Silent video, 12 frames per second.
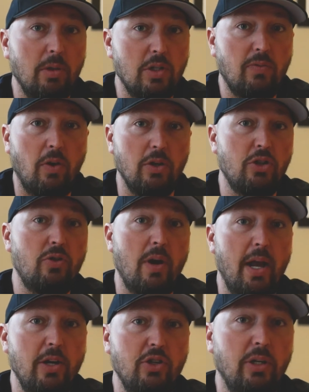as far as
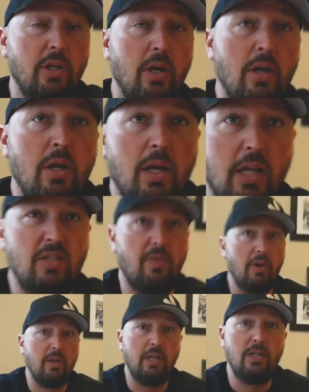strategy. It's
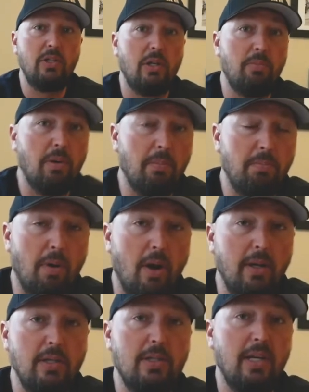very easy to put
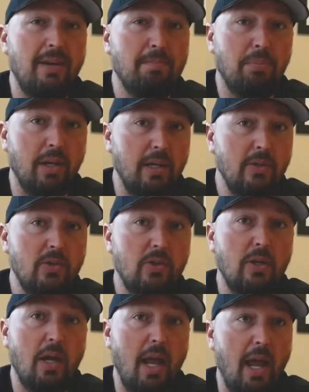bodies in
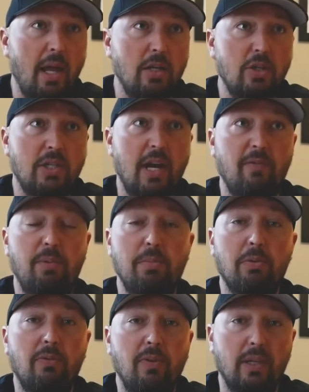place and just have
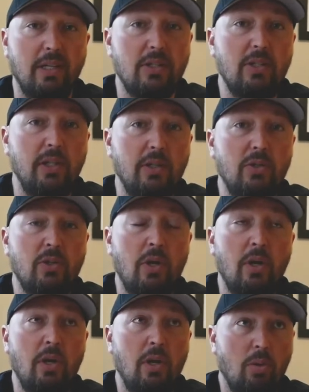people filling seats.
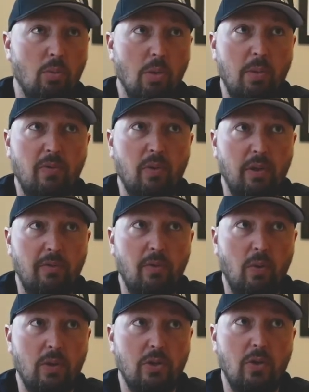What we've really
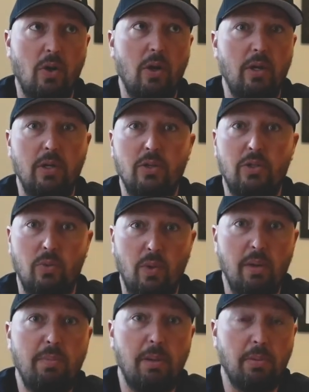focused on is the
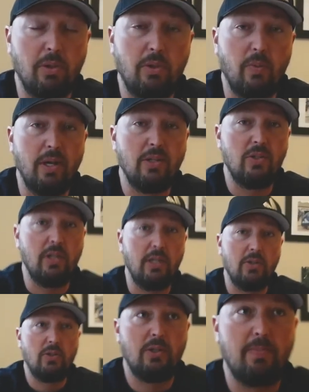right people in the right
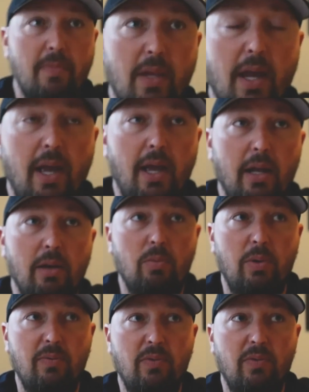seats. And we've